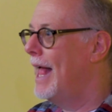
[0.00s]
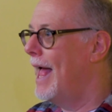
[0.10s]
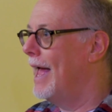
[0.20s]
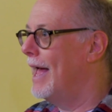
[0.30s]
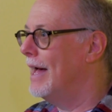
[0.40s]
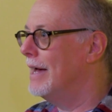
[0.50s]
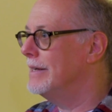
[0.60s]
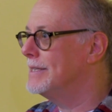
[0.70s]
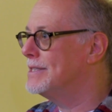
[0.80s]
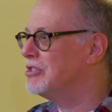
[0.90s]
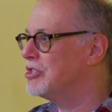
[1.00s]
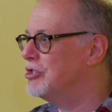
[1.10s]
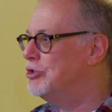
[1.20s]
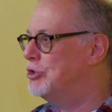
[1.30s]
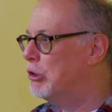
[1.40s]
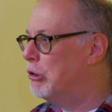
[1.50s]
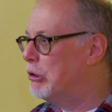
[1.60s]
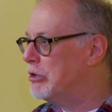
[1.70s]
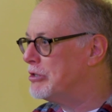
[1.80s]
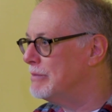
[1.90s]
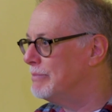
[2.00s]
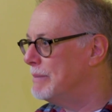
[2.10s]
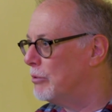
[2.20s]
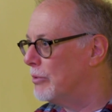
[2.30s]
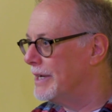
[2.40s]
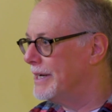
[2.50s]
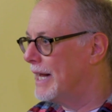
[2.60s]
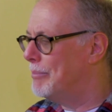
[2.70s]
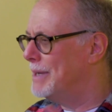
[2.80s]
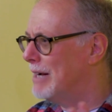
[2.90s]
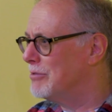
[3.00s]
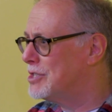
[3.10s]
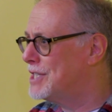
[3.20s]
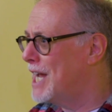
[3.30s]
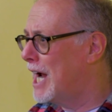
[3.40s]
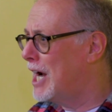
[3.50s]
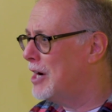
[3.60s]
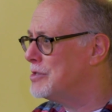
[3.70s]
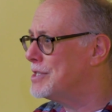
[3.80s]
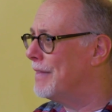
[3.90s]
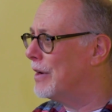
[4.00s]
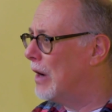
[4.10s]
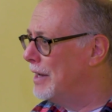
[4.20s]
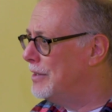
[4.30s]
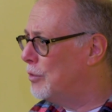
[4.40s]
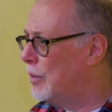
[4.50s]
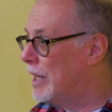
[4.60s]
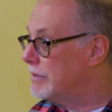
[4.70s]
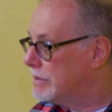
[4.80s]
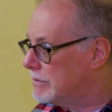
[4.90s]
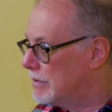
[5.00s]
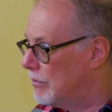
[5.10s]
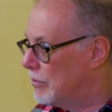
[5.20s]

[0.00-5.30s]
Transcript: and it's just doors and people running up and down stairs in their underwear. Don't